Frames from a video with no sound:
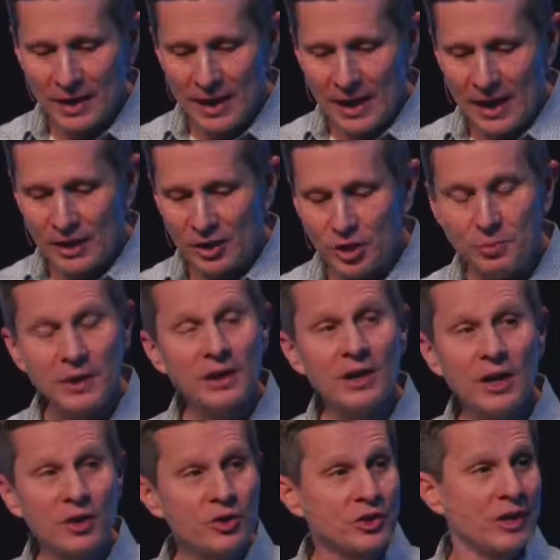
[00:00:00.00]
And you begin to
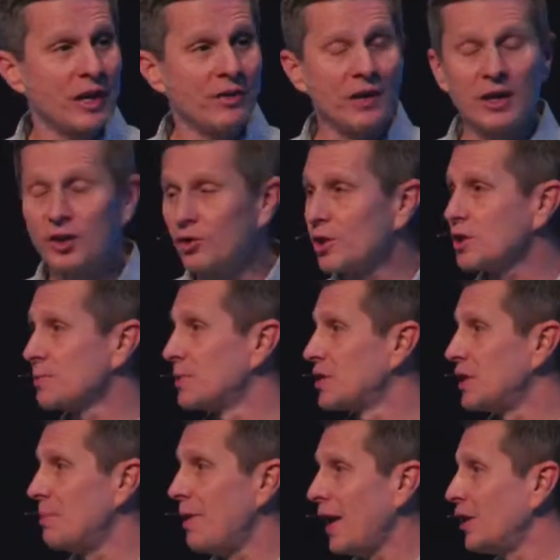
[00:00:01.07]
understand that at Christmas,
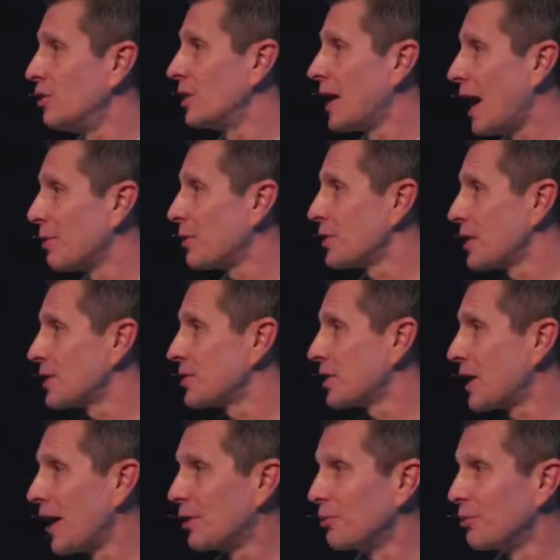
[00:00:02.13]
Emmanuel, God with us, that God